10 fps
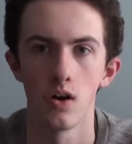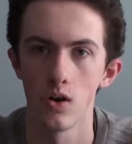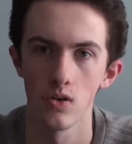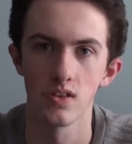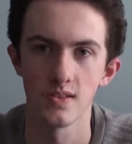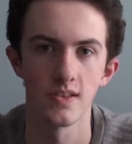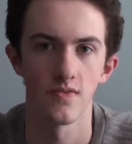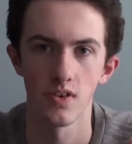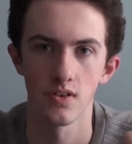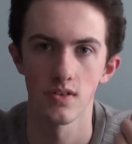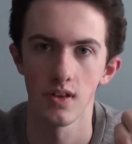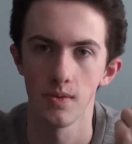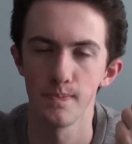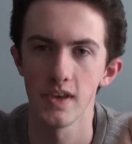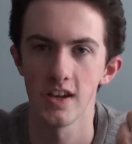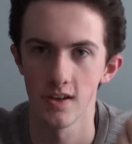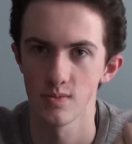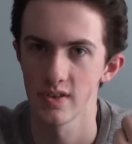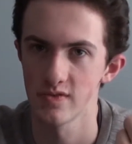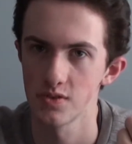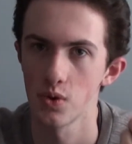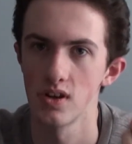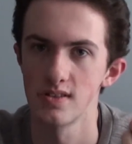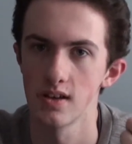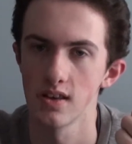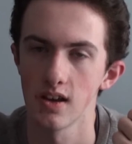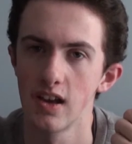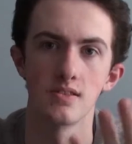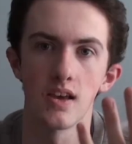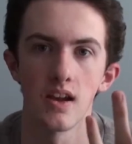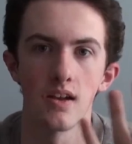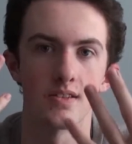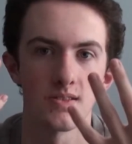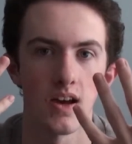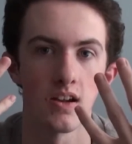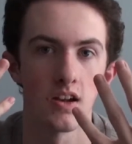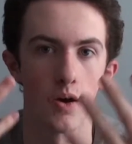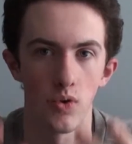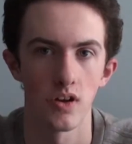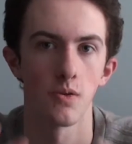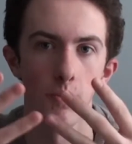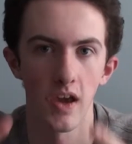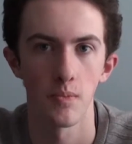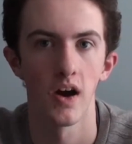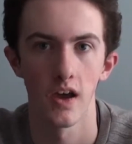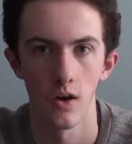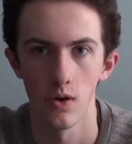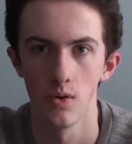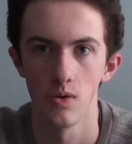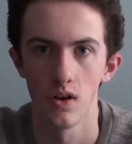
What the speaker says: all these different mediums of storytelling, and I decided I wanted to make my own.